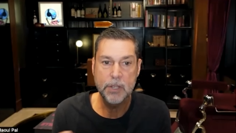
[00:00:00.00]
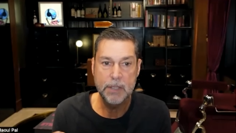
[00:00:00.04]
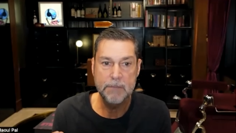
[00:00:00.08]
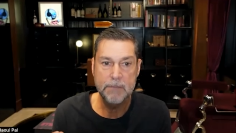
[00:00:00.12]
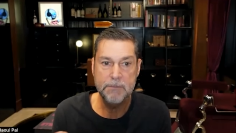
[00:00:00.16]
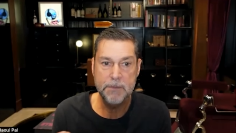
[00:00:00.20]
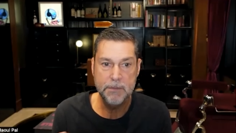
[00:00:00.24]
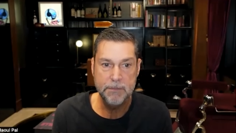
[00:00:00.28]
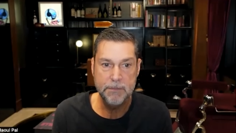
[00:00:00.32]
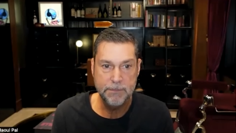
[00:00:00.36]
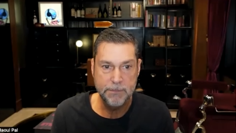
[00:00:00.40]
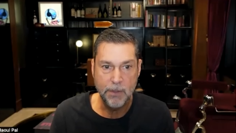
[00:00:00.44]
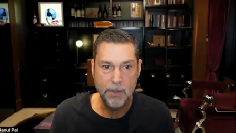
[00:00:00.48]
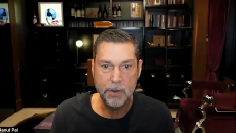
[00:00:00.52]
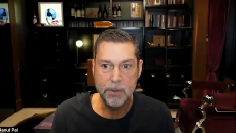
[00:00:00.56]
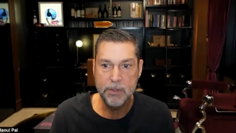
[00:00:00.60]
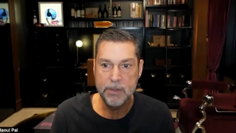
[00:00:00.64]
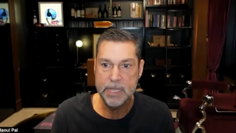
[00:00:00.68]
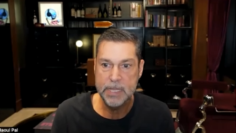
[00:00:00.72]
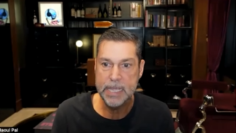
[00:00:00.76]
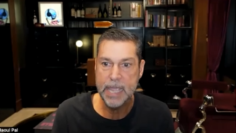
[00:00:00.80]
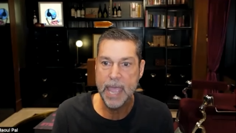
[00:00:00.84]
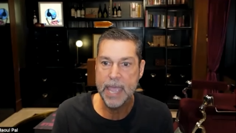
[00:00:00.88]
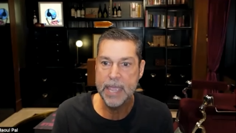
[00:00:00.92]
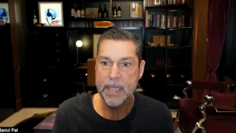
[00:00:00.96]
follow
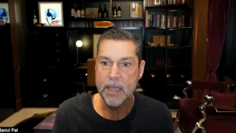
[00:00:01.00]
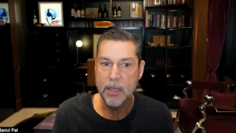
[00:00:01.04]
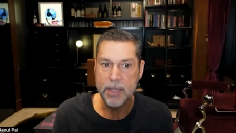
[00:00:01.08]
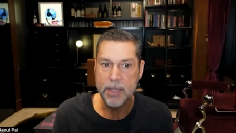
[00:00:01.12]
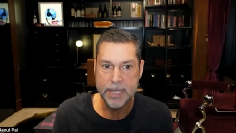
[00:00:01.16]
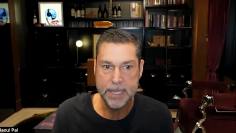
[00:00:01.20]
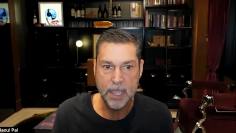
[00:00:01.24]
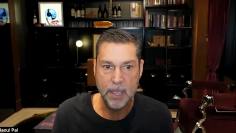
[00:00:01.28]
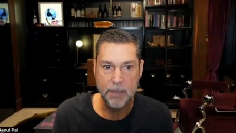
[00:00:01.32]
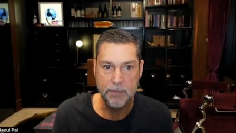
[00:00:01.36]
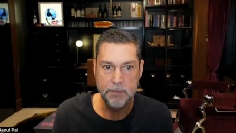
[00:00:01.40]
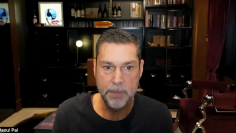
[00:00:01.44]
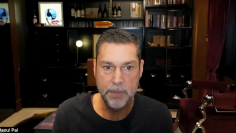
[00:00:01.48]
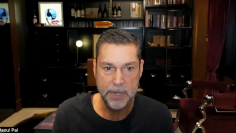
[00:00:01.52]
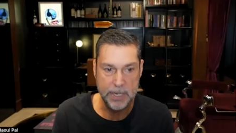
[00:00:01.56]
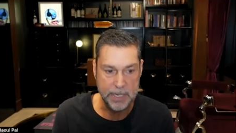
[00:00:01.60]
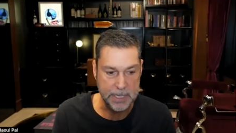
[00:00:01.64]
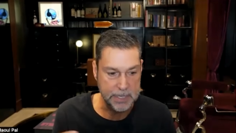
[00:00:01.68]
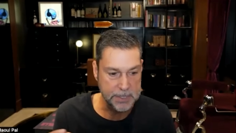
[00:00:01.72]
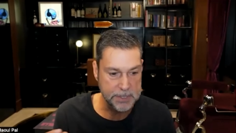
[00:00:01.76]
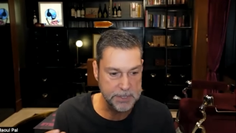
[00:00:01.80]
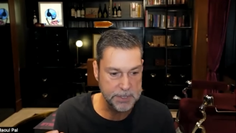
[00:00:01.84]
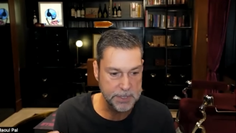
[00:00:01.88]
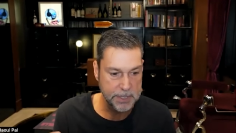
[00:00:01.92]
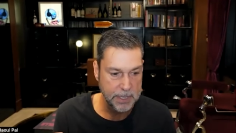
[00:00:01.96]
the AI
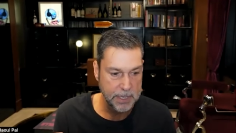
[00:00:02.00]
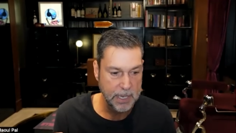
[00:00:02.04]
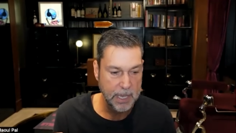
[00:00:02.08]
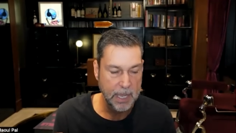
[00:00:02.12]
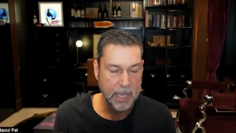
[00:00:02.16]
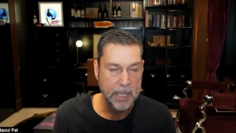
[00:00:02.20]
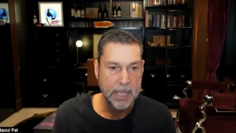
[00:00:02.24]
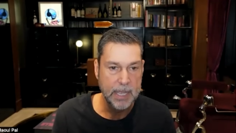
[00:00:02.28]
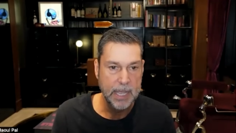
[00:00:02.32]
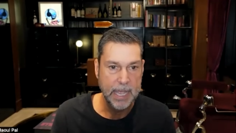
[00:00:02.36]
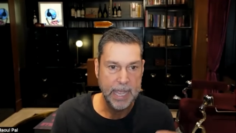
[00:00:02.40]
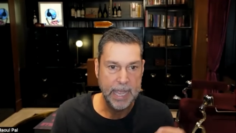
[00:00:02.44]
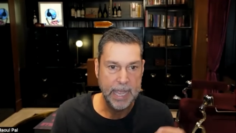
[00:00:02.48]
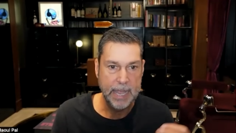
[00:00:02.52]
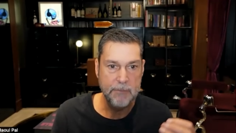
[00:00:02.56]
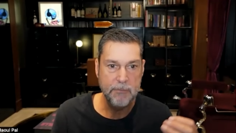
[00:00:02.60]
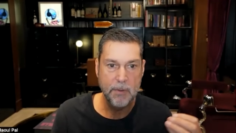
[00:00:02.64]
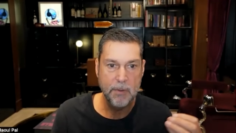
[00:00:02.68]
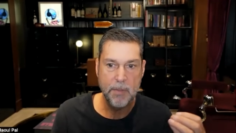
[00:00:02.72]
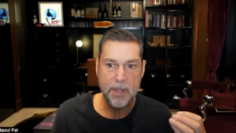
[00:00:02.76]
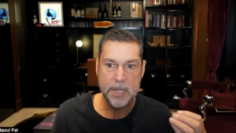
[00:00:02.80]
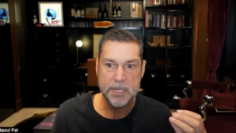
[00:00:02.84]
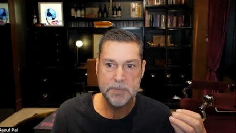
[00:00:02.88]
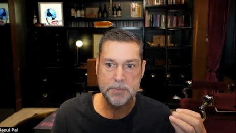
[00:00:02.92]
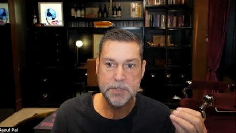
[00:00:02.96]
companies, it
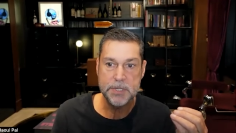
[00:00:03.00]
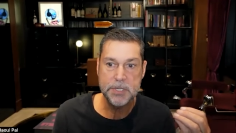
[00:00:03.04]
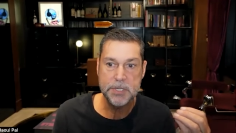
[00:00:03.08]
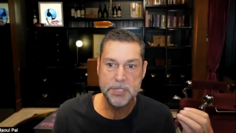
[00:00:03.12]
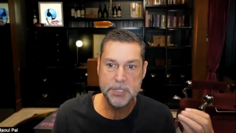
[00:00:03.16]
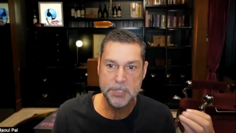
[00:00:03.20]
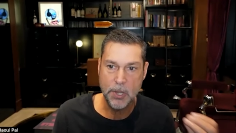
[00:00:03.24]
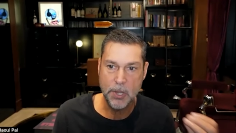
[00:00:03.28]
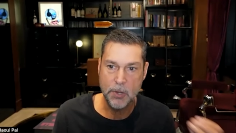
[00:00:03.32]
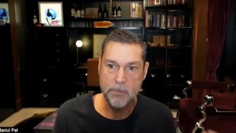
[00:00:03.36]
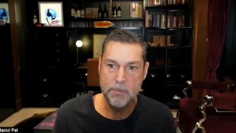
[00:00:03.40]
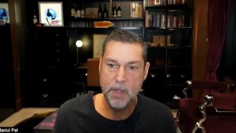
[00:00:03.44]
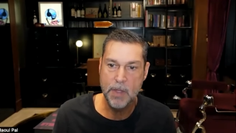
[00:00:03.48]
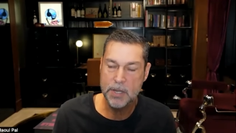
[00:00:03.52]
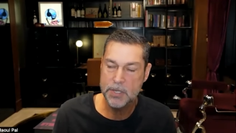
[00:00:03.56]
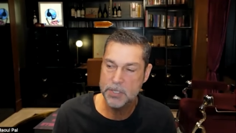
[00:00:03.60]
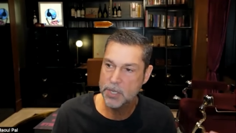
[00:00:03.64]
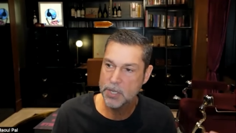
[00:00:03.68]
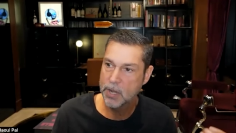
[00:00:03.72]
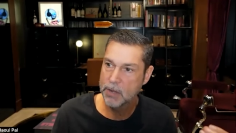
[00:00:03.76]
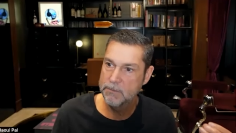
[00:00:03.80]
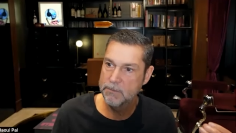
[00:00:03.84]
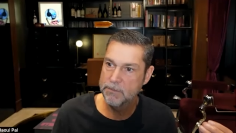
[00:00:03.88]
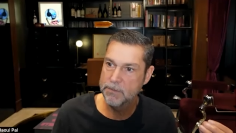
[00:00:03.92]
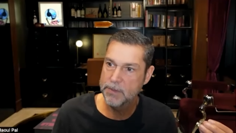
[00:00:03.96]
reminds me so much
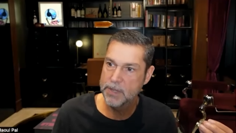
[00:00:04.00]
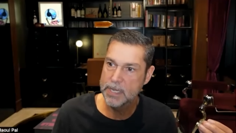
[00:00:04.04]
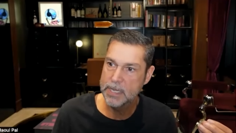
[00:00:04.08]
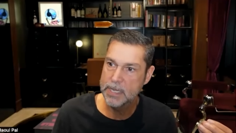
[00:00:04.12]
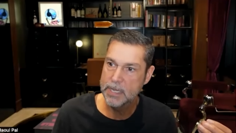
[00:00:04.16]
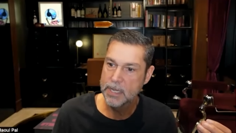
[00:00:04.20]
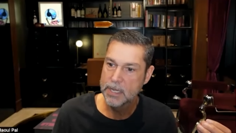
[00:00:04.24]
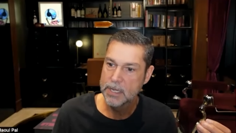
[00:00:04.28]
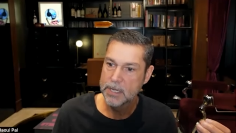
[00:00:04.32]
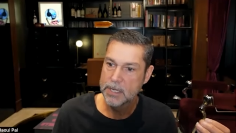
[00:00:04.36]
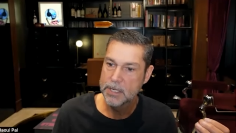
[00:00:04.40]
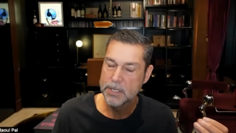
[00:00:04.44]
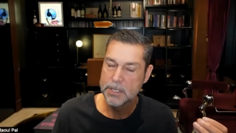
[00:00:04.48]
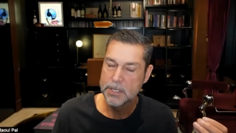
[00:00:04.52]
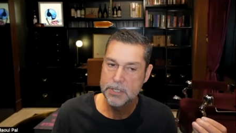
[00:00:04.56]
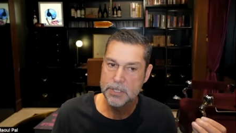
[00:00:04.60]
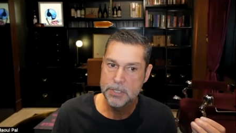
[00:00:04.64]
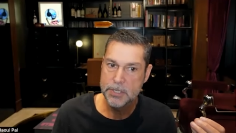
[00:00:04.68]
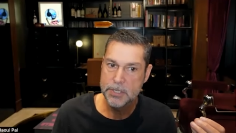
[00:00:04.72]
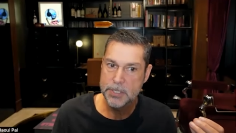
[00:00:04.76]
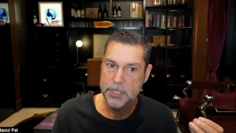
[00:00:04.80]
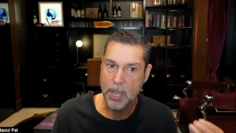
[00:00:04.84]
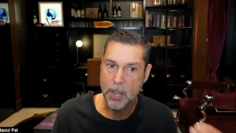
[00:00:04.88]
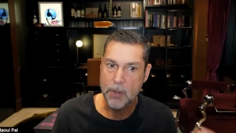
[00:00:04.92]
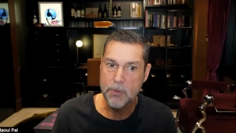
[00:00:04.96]
of the
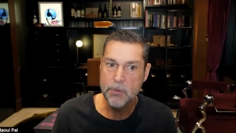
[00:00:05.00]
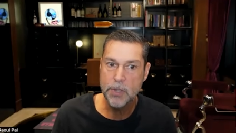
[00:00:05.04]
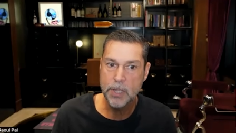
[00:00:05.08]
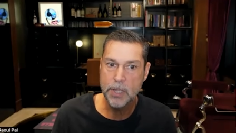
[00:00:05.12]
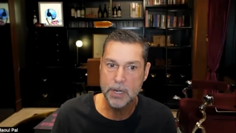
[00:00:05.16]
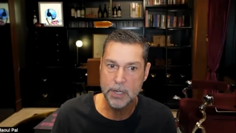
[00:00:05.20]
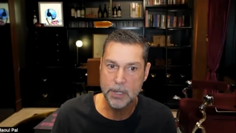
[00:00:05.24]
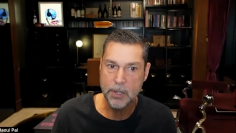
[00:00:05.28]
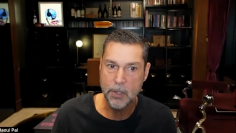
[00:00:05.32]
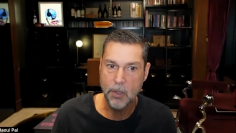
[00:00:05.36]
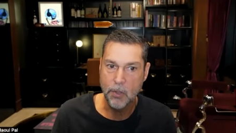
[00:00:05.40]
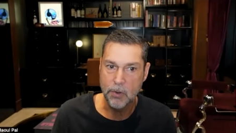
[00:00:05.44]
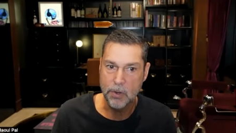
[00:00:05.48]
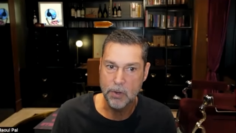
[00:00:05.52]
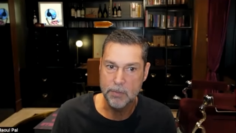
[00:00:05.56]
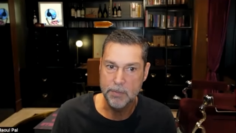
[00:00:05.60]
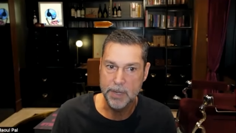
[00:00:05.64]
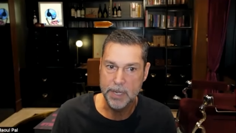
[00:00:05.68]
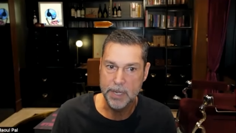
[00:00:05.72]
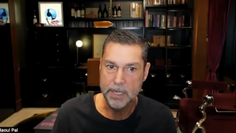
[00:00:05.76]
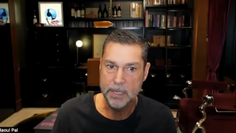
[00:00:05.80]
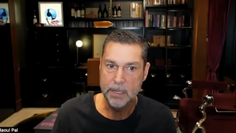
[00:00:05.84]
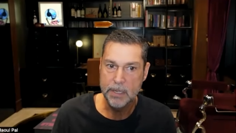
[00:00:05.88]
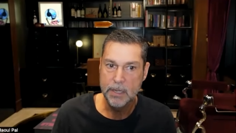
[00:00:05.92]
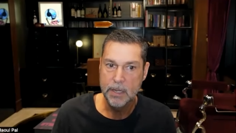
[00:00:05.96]
token
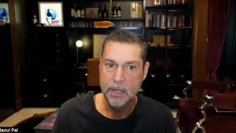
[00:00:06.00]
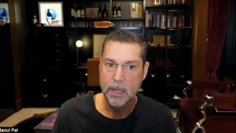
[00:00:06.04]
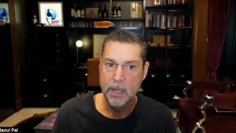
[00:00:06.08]
economy,